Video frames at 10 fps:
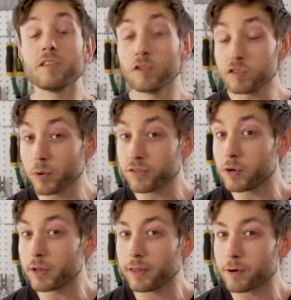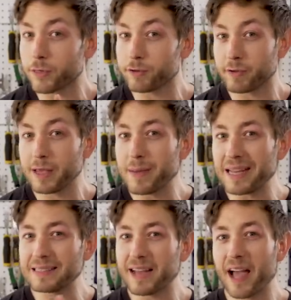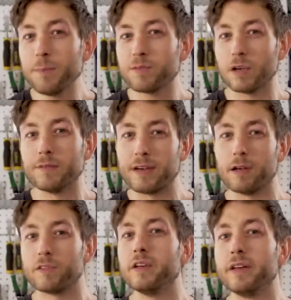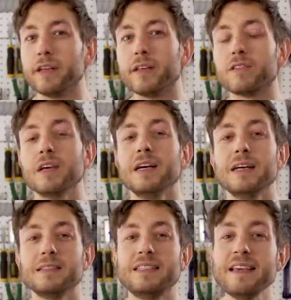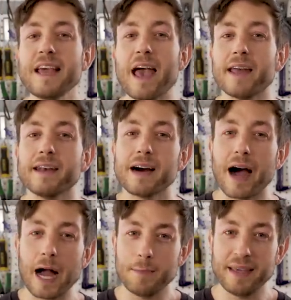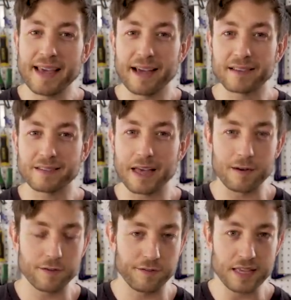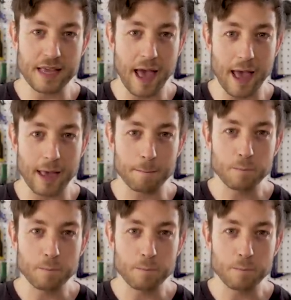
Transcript: It's also worth noting there are three main types of LCDs. TN, IPS, and VA.